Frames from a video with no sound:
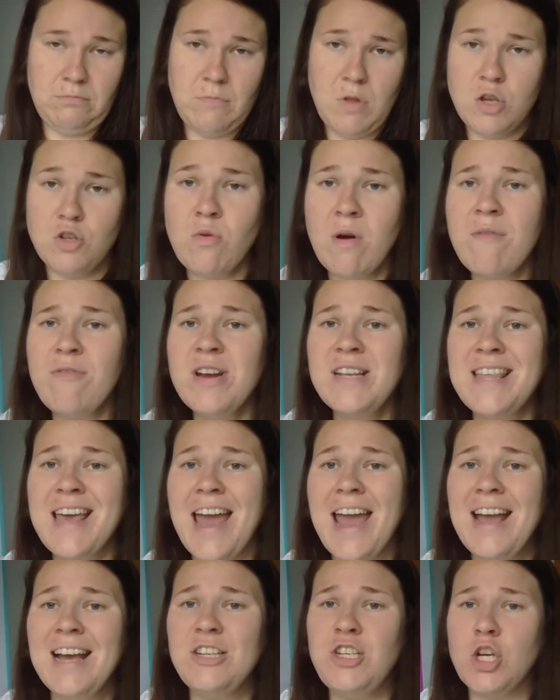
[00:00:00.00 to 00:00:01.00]
So every
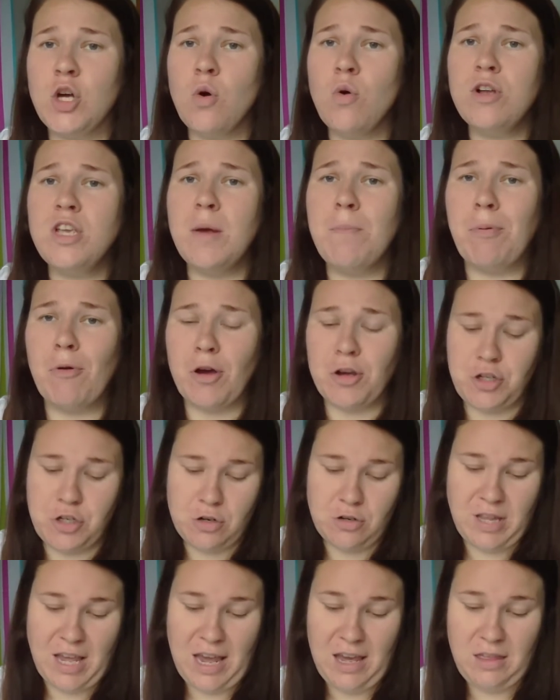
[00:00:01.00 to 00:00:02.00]
day as you go and you brush
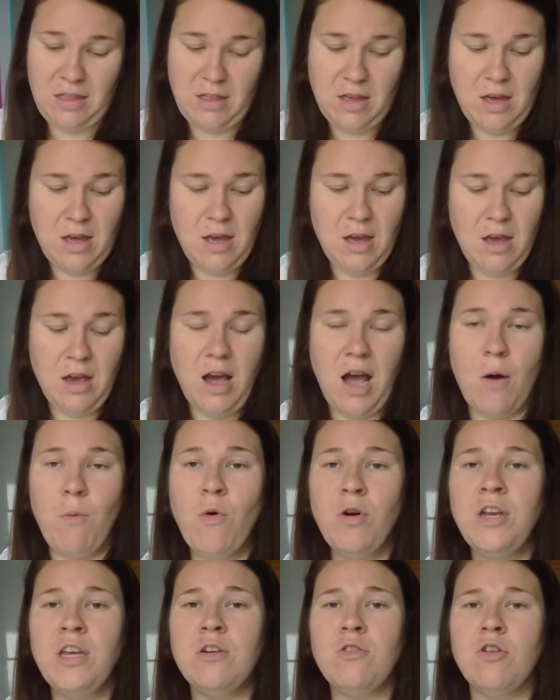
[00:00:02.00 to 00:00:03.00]
your teeth, I
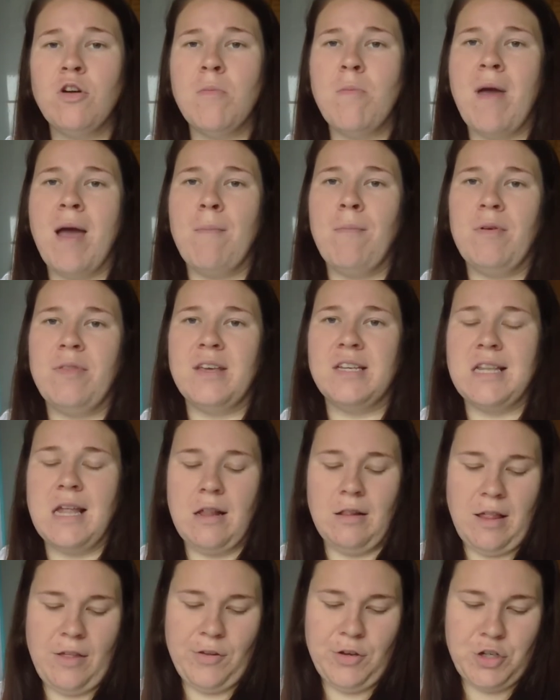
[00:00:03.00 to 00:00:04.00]
want you to remember this
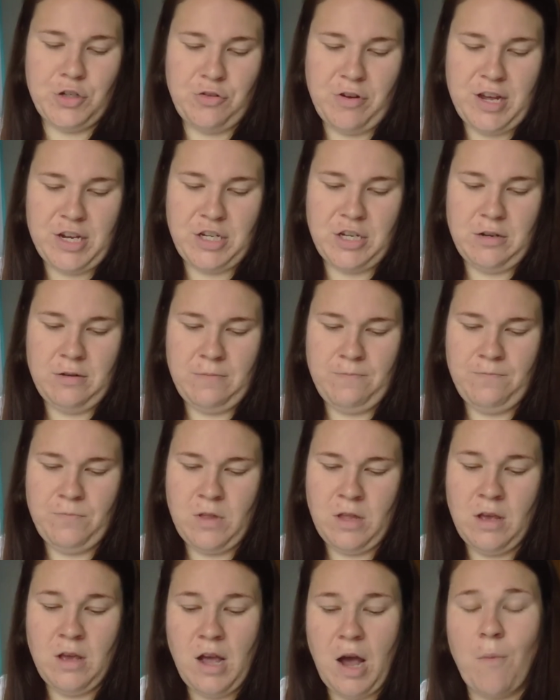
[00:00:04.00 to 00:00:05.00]
little illustration.
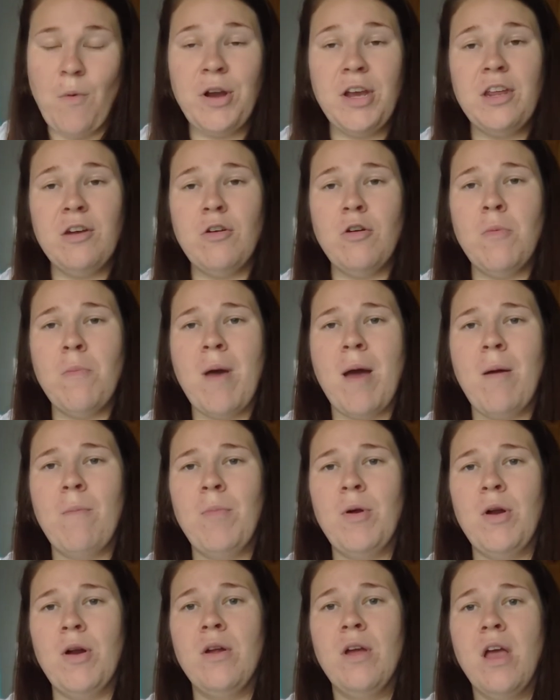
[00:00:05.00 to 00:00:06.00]
I want you to
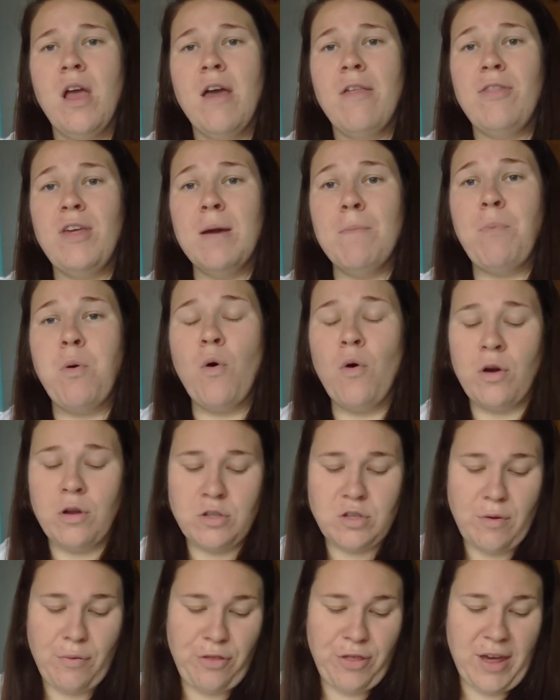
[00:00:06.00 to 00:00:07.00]
remember the importance
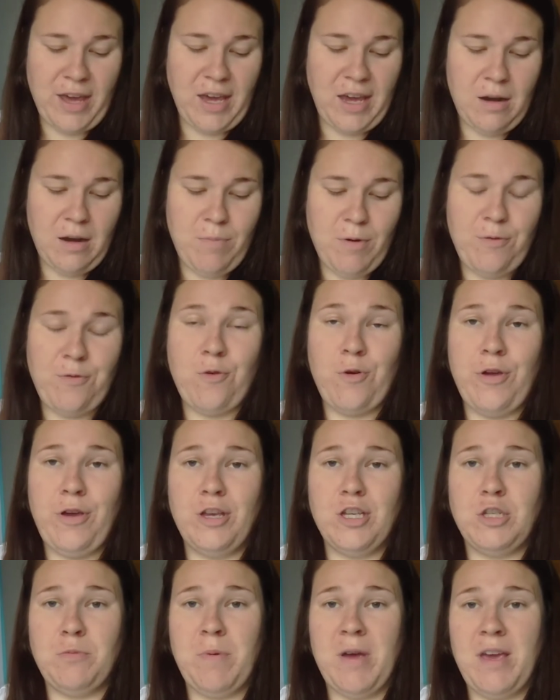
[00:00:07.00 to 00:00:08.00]
of thinking before you
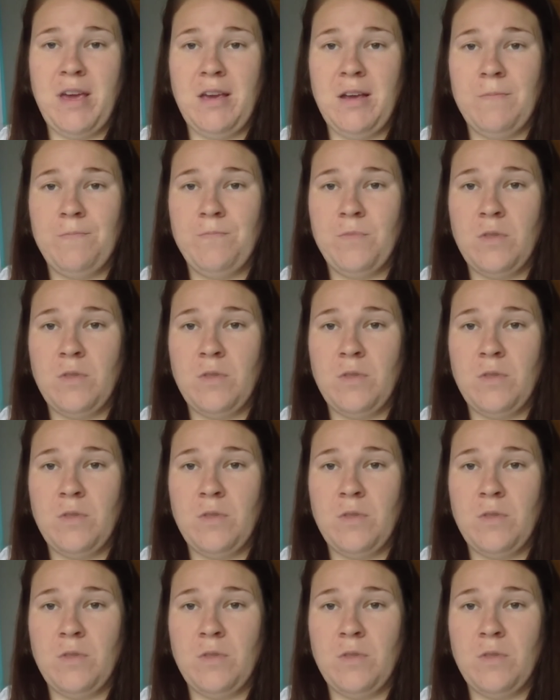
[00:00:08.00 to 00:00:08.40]
speak.